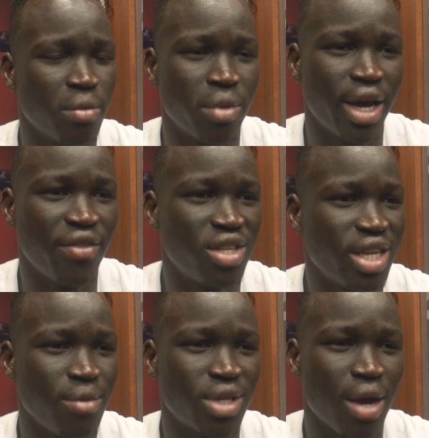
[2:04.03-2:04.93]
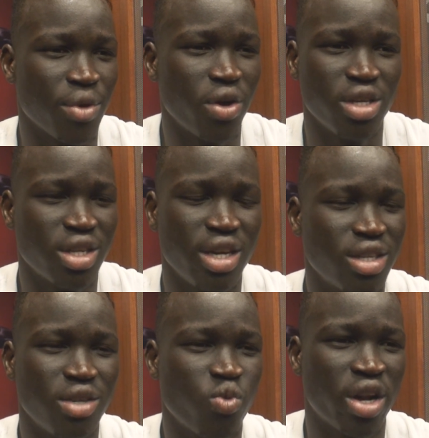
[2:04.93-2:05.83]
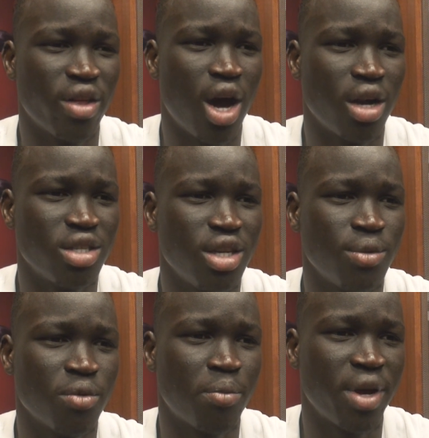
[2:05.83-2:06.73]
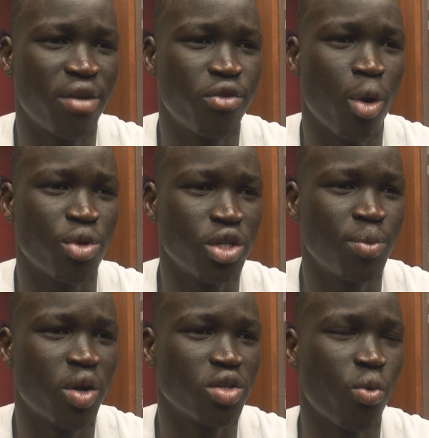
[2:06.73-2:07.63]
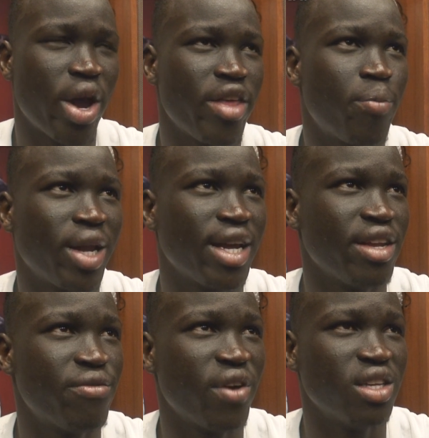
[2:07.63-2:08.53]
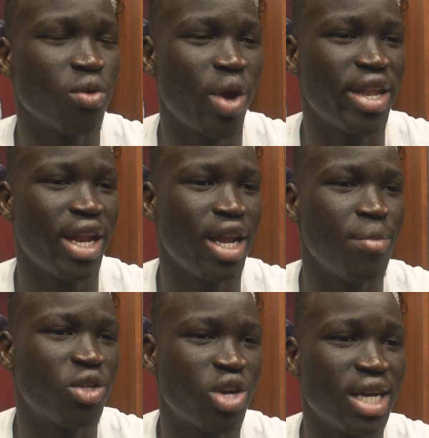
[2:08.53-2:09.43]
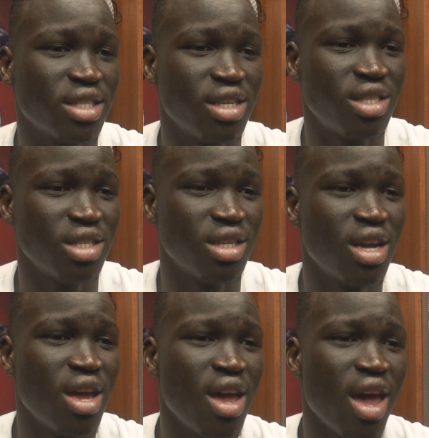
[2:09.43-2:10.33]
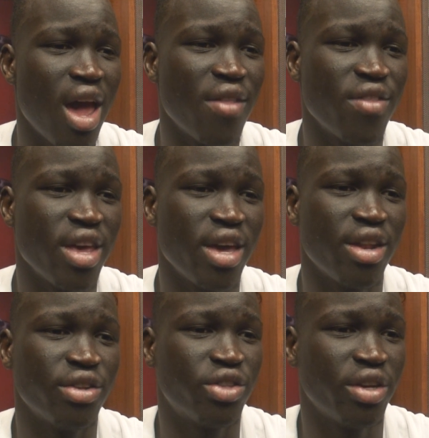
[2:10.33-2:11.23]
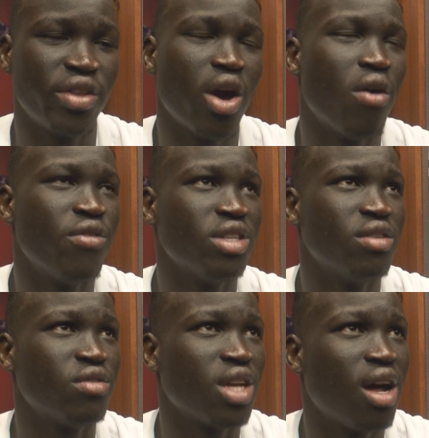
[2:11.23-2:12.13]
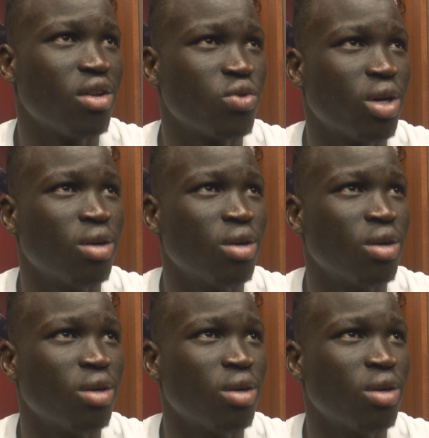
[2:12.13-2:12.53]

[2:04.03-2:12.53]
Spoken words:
But at the same time, you know, it's one of the hardest things to prepare for just because the way they play defense, the way they limit transition, and then the offensive style as well.